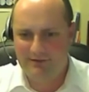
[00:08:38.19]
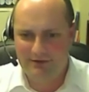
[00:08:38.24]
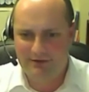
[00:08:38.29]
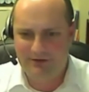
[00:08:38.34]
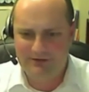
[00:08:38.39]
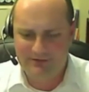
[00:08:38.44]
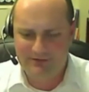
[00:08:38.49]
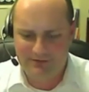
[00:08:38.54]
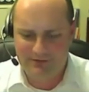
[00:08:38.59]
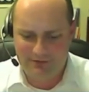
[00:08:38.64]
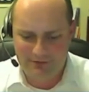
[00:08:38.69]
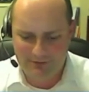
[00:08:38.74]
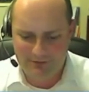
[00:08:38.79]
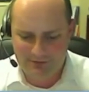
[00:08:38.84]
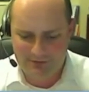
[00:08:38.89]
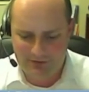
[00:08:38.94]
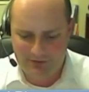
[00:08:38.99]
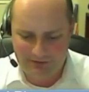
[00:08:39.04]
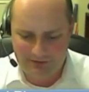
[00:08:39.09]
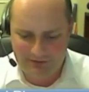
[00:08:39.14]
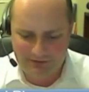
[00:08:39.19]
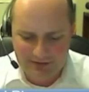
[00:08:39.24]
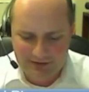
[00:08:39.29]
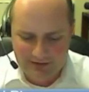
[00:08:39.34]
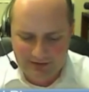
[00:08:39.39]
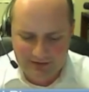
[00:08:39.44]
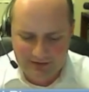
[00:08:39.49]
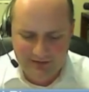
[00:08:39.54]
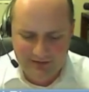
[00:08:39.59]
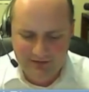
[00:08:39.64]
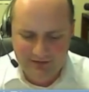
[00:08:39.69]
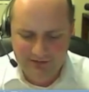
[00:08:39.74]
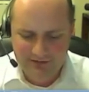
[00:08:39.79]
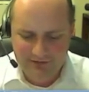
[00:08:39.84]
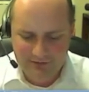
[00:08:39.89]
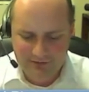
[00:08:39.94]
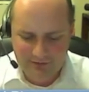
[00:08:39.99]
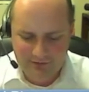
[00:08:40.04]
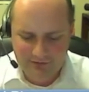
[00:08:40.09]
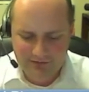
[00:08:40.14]
I heard this term called
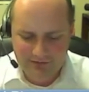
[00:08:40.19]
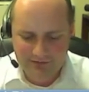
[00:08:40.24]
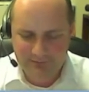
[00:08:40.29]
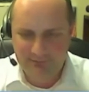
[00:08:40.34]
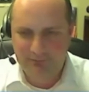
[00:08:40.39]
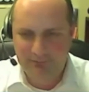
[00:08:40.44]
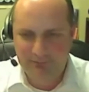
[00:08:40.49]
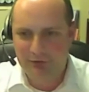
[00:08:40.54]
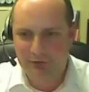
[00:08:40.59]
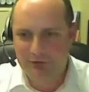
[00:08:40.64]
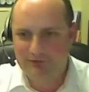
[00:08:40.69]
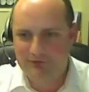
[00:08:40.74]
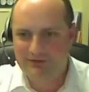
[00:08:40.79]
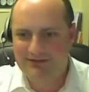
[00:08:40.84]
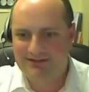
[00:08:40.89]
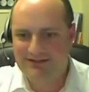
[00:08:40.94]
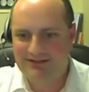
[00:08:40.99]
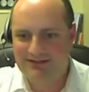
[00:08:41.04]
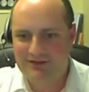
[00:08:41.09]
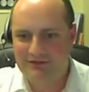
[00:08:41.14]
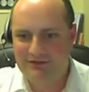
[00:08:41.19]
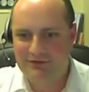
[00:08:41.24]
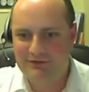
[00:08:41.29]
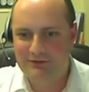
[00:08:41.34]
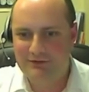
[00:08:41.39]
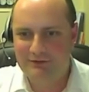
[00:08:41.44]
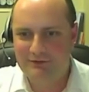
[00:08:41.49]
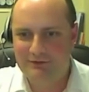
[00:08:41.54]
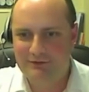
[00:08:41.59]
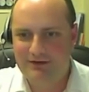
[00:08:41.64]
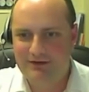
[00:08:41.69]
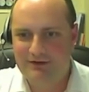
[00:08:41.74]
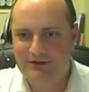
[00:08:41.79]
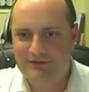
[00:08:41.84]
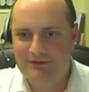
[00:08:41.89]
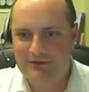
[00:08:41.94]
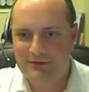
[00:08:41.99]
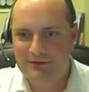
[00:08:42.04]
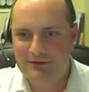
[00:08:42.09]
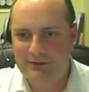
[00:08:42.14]
circular polarization
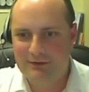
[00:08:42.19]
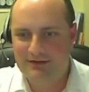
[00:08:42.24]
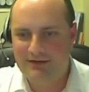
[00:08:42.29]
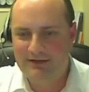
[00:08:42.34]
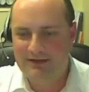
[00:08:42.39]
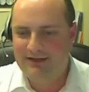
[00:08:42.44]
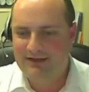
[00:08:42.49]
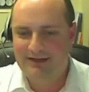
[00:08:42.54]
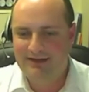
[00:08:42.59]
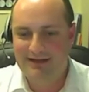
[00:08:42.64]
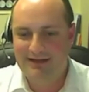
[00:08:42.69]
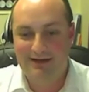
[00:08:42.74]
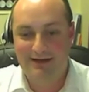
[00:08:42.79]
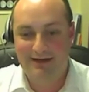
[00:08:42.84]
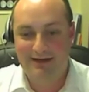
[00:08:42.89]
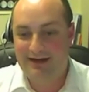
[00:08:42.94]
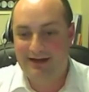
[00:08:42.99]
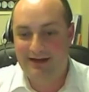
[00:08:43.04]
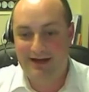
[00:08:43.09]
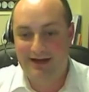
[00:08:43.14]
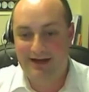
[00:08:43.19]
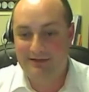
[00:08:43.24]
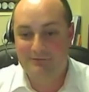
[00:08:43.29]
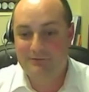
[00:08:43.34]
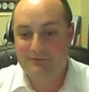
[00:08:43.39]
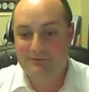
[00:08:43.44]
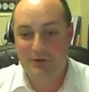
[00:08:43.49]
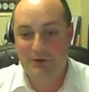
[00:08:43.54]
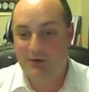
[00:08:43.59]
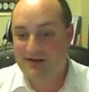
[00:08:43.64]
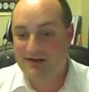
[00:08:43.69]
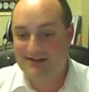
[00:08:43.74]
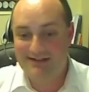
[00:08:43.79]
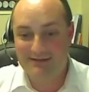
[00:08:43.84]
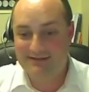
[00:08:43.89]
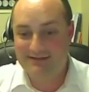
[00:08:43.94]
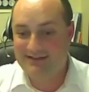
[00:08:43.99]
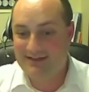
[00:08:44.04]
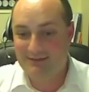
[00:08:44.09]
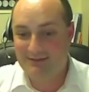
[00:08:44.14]
ratio. Yeah. Now I have no idea
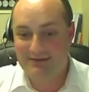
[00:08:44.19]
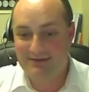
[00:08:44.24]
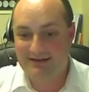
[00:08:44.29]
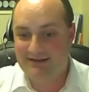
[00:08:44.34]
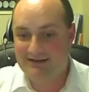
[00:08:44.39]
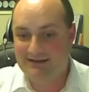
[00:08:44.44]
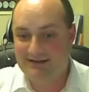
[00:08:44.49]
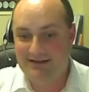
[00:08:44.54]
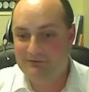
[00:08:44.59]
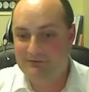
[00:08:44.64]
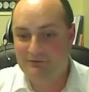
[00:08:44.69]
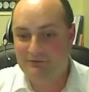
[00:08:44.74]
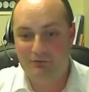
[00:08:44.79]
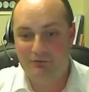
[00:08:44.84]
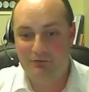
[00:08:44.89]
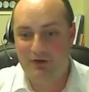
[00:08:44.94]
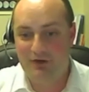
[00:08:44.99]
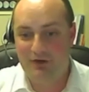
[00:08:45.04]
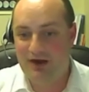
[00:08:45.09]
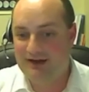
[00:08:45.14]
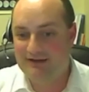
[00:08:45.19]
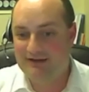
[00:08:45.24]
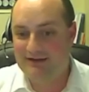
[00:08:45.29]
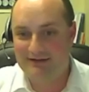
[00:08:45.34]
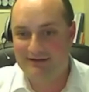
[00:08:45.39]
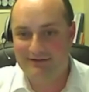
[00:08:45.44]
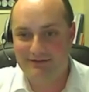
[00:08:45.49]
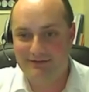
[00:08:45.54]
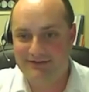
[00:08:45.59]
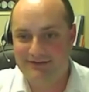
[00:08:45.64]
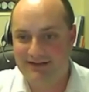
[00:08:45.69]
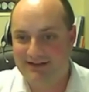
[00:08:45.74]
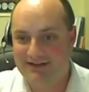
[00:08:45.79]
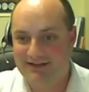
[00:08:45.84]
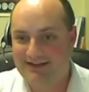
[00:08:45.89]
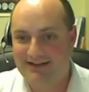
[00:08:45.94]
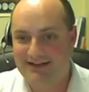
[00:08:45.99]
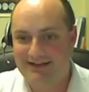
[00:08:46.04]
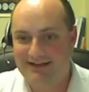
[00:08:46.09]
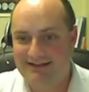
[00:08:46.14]
what that means, and I have tried to
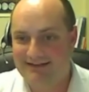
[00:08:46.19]
understand that.